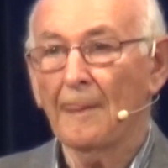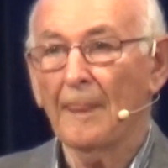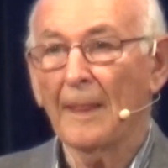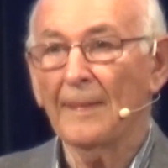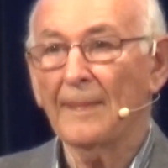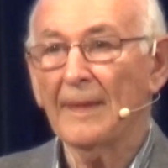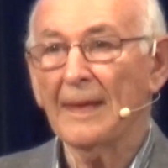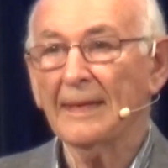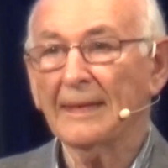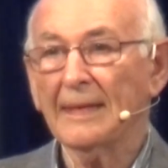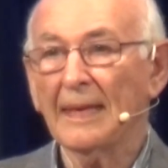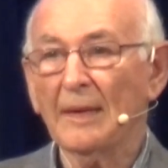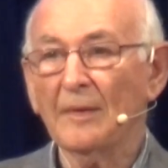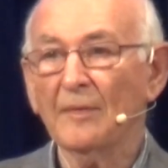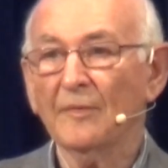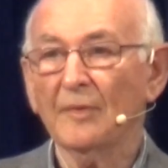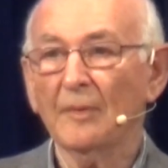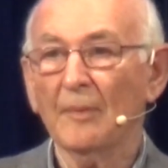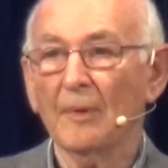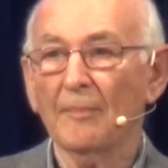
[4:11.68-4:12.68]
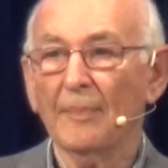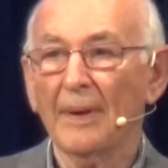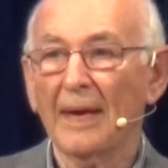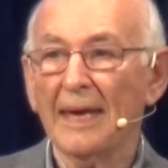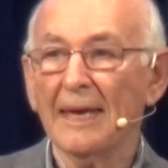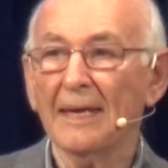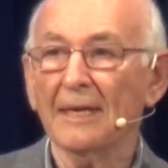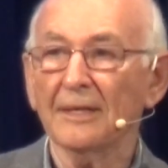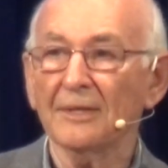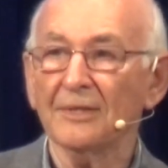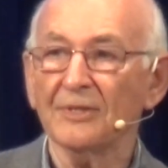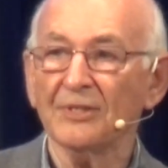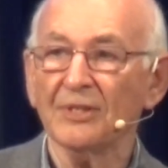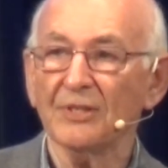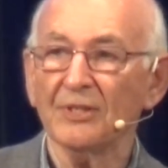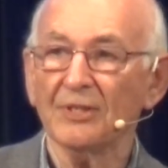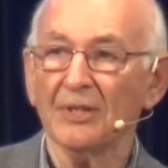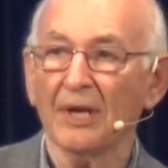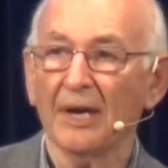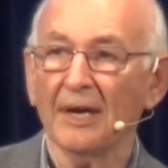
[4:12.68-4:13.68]
and they came from a pagan
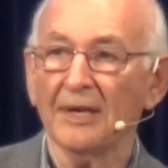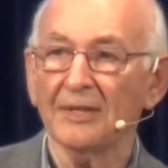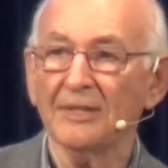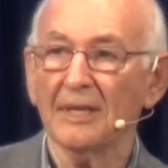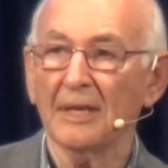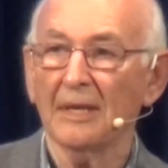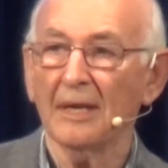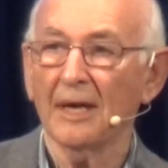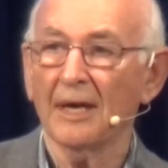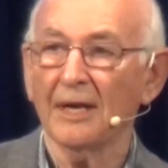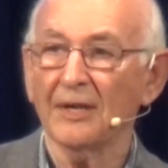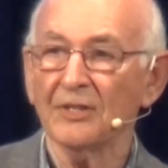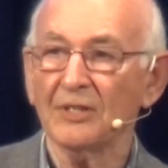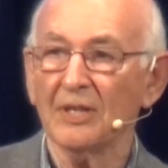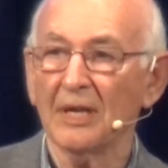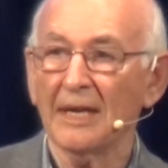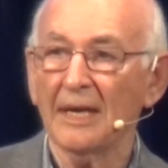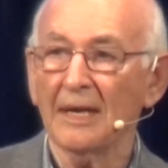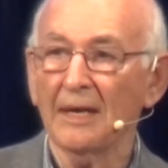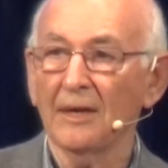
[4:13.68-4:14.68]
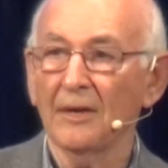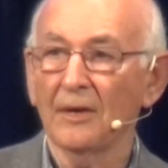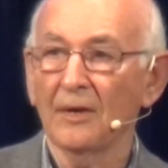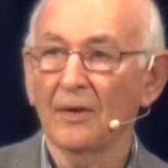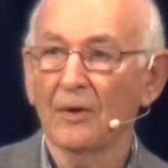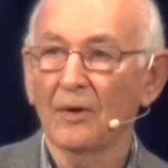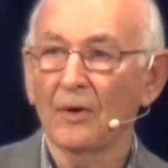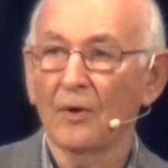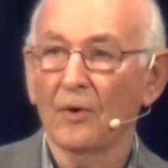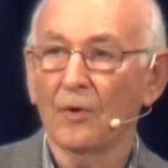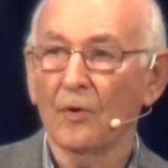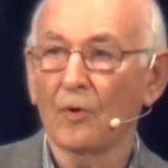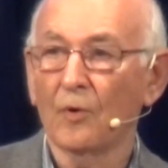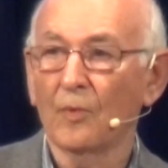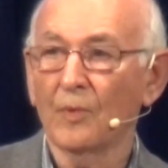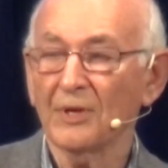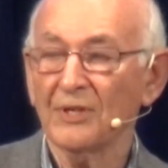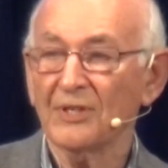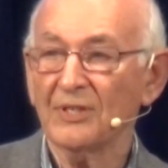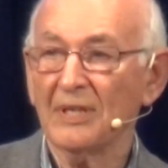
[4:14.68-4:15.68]
society largely, or
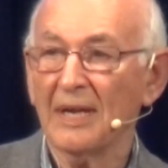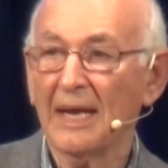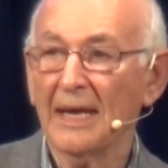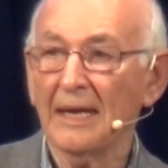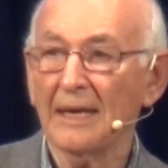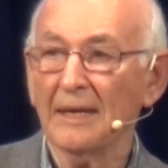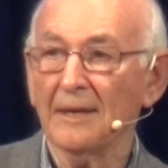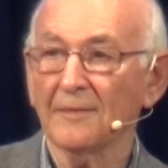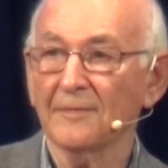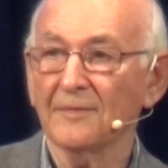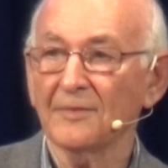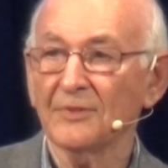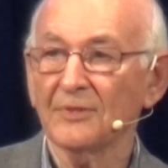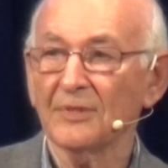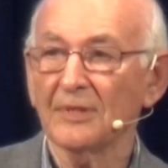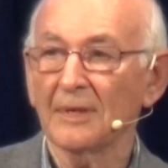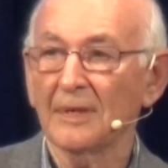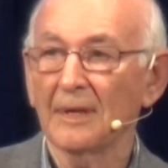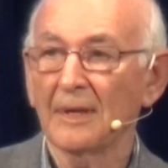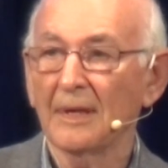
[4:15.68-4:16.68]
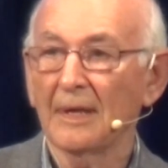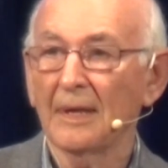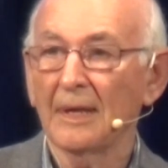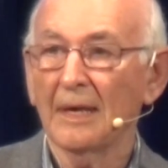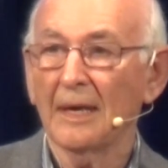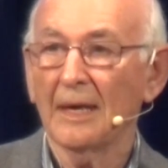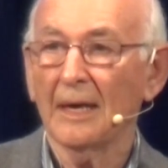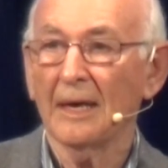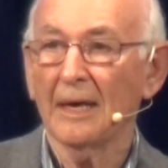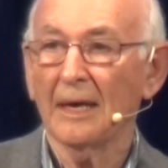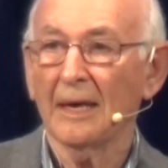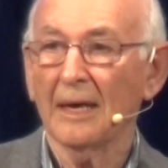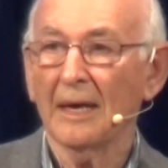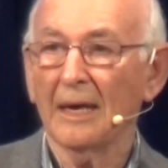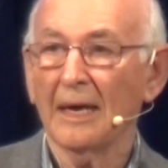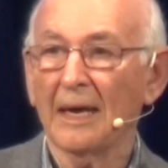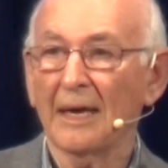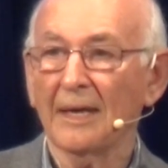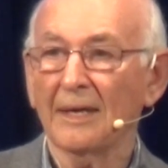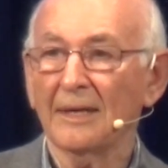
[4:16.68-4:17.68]
were slaves,
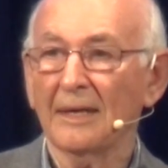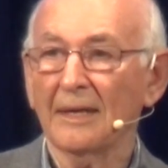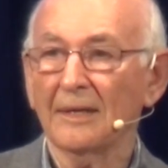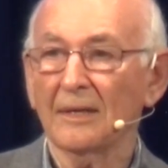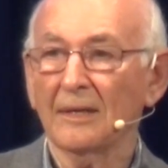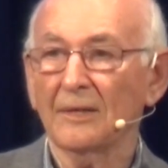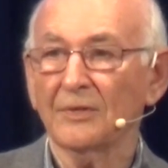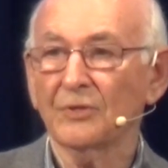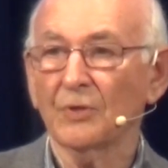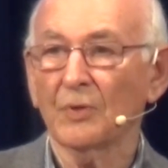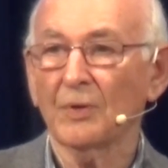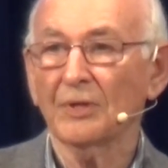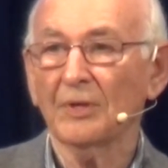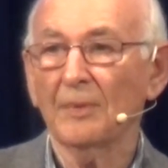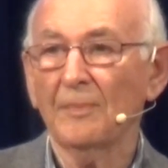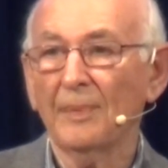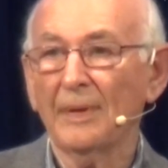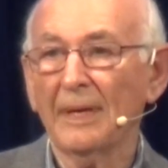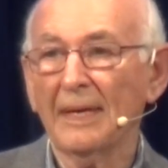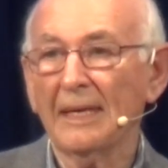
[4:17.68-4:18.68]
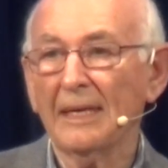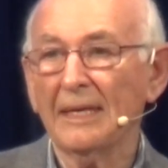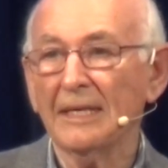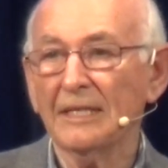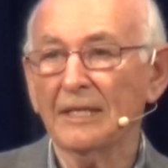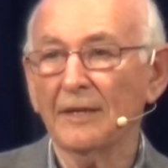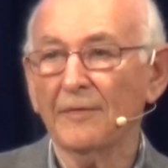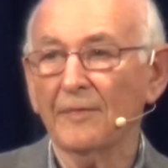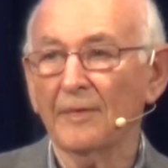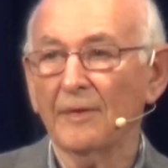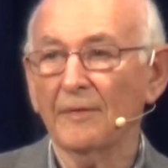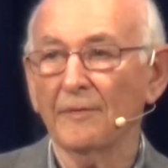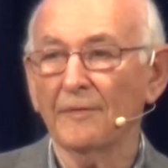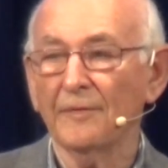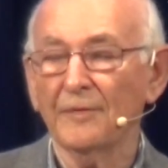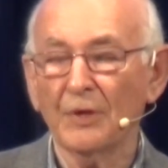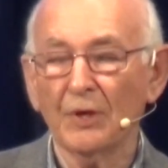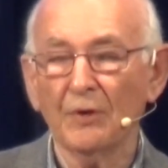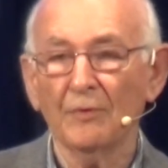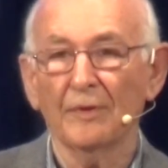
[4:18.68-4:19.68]
and saw a completely different
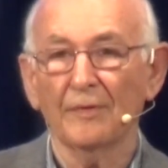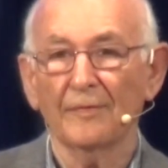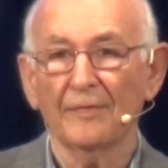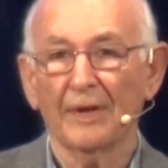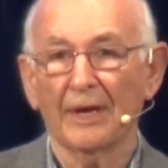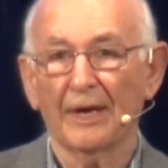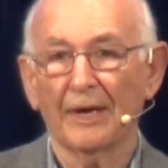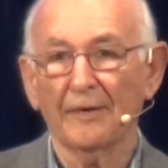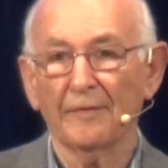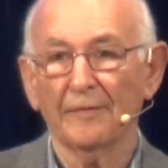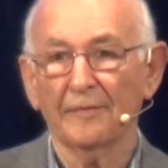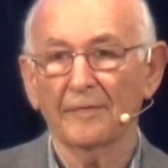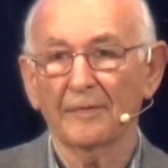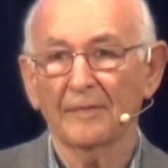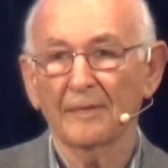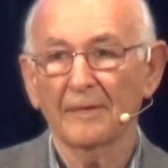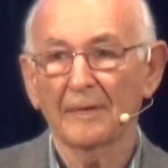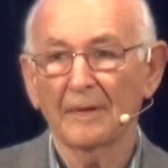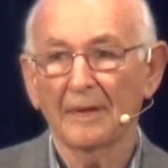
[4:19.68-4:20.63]
view of life,